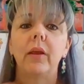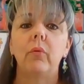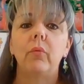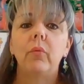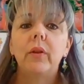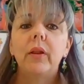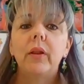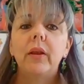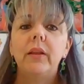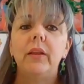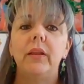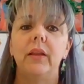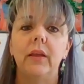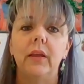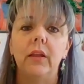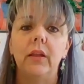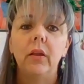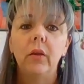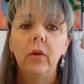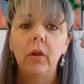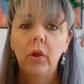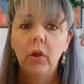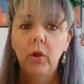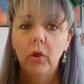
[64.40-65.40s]
like what I
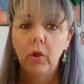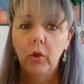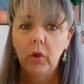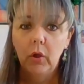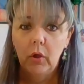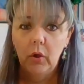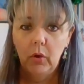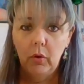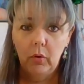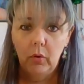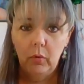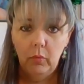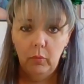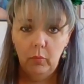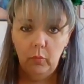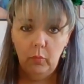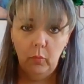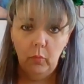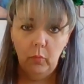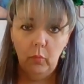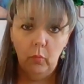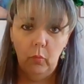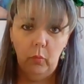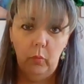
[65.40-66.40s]
did
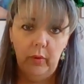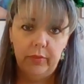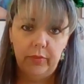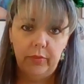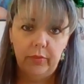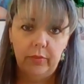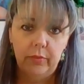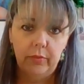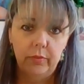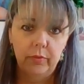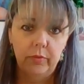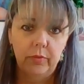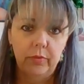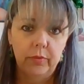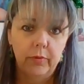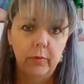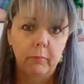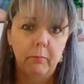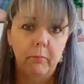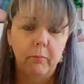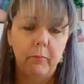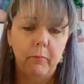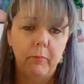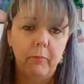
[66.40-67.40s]
with
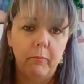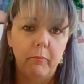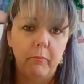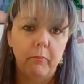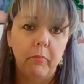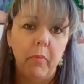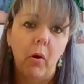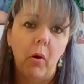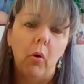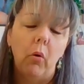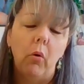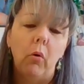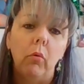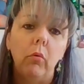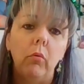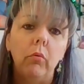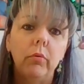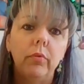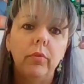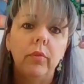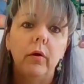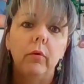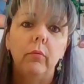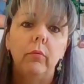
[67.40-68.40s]
the
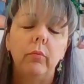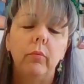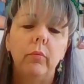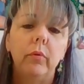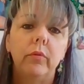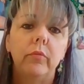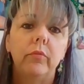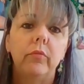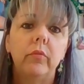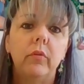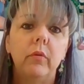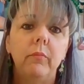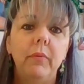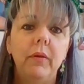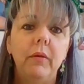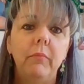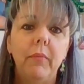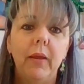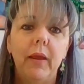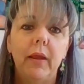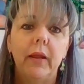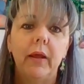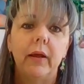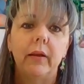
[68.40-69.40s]
bowl that was to be
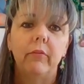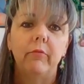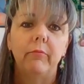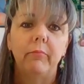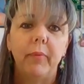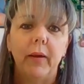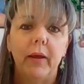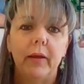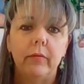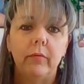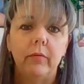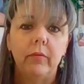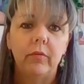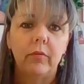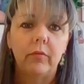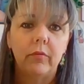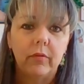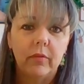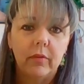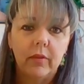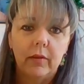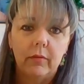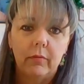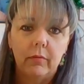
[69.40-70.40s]
made out of
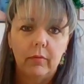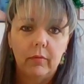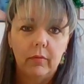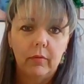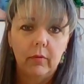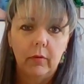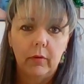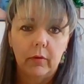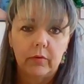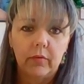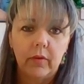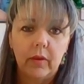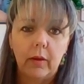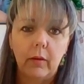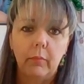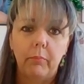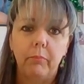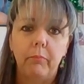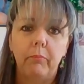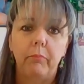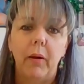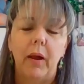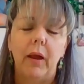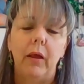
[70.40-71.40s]
buttons that looks like a
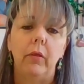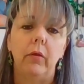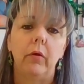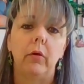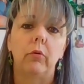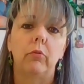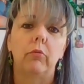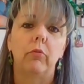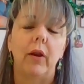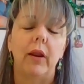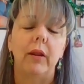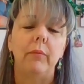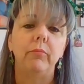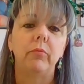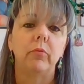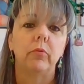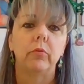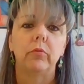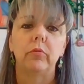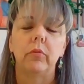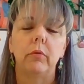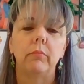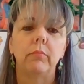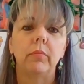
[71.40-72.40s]
pile of grapes
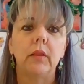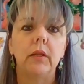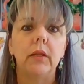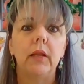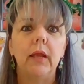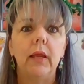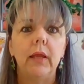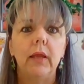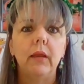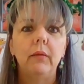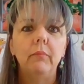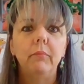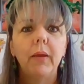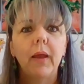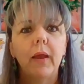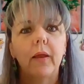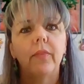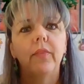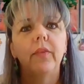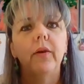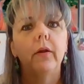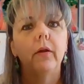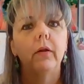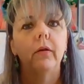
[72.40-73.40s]
or something hanging
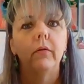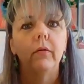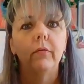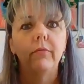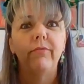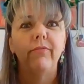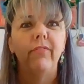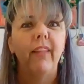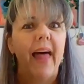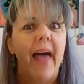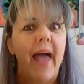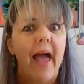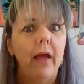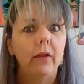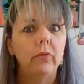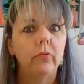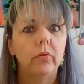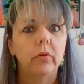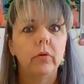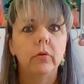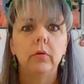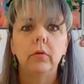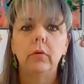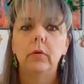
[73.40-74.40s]
back there
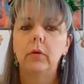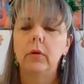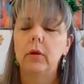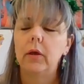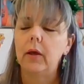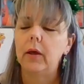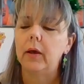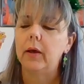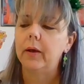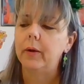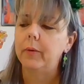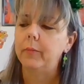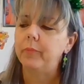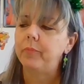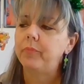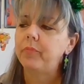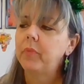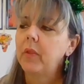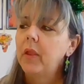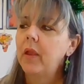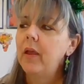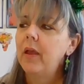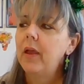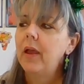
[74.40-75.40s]
flat.
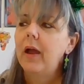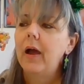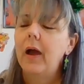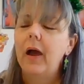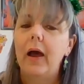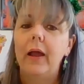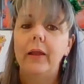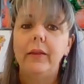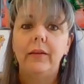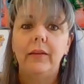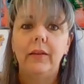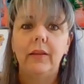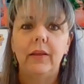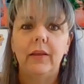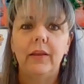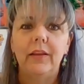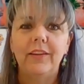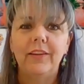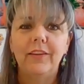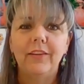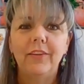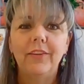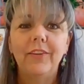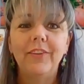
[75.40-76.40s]
I
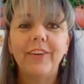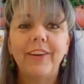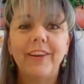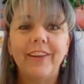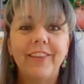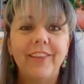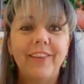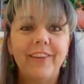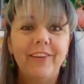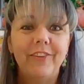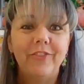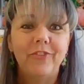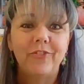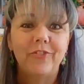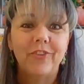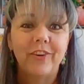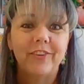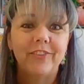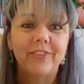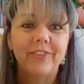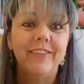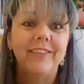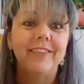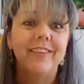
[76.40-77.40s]
did look at the
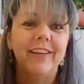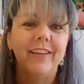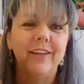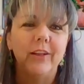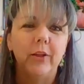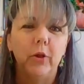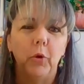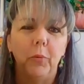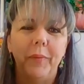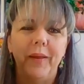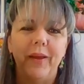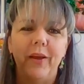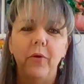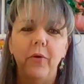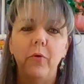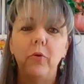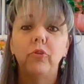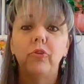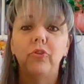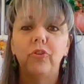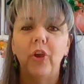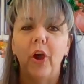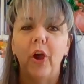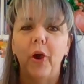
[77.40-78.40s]
instructions a little bit.
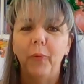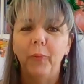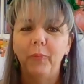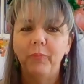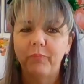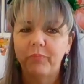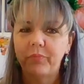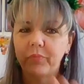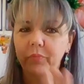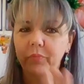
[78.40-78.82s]
So,